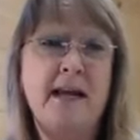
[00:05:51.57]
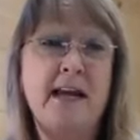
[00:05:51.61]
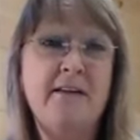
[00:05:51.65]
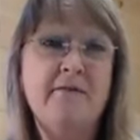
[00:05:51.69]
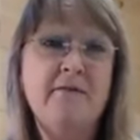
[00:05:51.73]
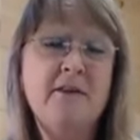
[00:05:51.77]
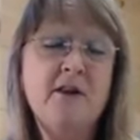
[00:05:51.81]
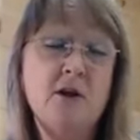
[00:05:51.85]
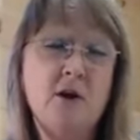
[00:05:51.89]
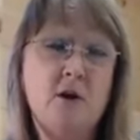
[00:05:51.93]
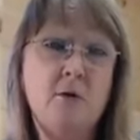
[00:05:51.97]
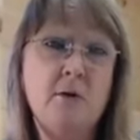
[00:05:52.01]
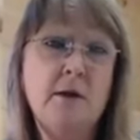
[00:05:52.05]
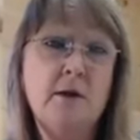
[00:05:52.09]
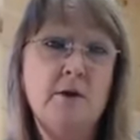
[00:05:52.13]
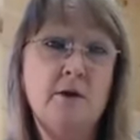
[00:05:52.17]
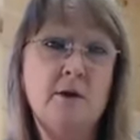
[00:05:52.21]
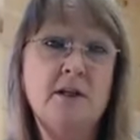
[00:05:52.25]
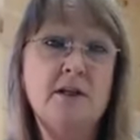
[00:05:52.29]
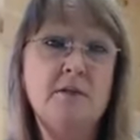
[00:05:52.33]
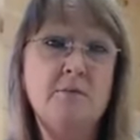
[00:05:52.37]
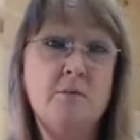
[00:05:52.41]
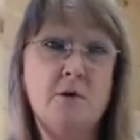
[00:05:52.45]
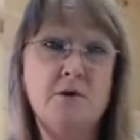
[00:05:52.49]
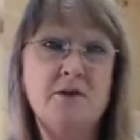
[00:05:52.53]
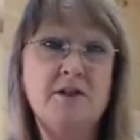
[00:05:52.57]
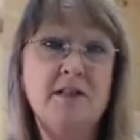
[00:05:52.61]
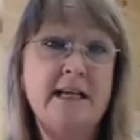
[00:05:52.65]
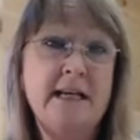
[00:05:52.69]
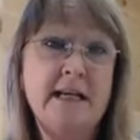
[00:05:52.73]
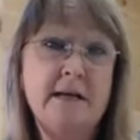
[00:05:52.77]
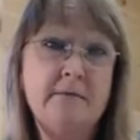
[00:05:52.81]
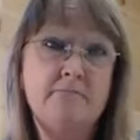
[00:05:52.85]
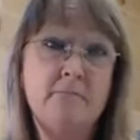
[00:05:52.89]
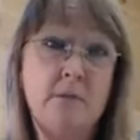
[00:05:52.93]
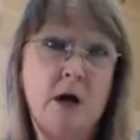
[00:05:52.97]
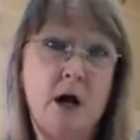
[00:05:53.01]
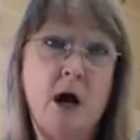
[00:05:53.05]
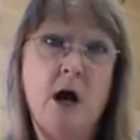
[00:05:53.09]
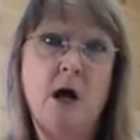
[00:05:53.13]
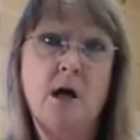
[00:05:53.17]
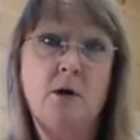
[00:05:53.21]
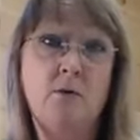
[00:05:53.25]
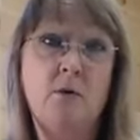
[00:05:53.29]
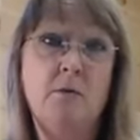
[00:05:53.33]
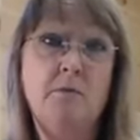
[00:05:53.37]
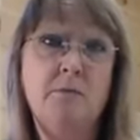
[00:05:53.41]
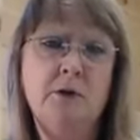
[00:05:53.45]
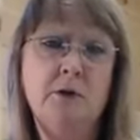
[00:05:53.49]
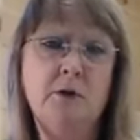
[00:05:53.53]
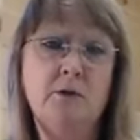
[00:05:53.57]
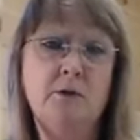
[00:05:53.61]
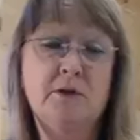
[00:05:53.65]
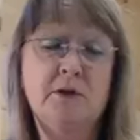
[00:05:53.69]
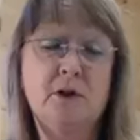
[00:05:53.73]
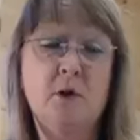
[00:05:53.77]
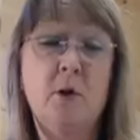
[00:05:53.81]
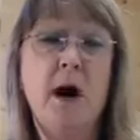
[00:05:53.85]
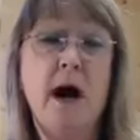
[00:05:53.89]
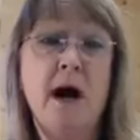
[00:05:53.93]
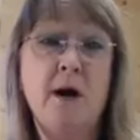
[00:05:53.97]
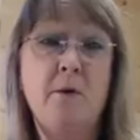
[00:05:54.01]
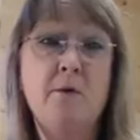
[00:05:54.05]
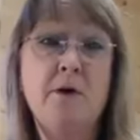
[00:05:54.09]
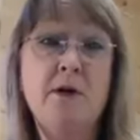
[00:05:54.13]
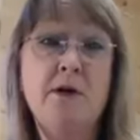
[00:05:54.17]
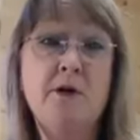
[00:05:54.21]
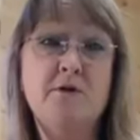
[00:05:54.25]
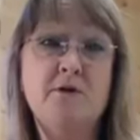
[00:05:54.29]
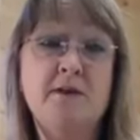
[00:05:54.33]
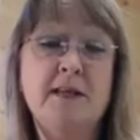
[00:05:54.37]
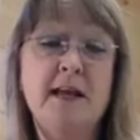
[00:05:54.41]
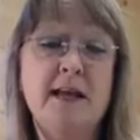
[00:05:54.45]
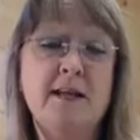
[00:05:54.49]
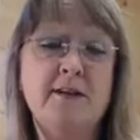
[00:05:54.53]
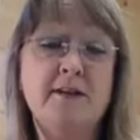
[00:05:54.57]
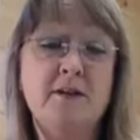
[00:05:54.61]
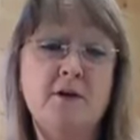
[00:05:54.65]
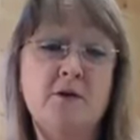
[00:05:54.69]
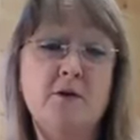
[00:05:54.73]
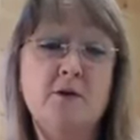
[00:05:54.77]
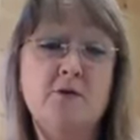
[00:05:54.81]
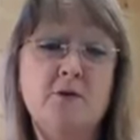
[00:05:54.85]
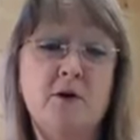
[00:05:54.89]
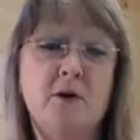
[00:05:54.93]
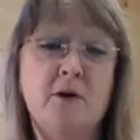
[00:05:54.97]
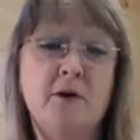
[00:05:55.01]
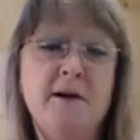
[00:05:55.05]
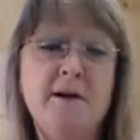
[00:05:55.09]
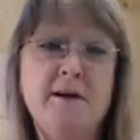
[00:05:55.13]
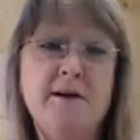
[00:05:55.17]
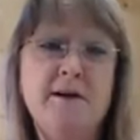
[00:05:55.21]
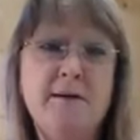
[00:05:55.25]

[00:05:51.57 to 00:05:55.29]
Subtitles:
even though it looks mostly aqua blue. So I would use that as a neutral.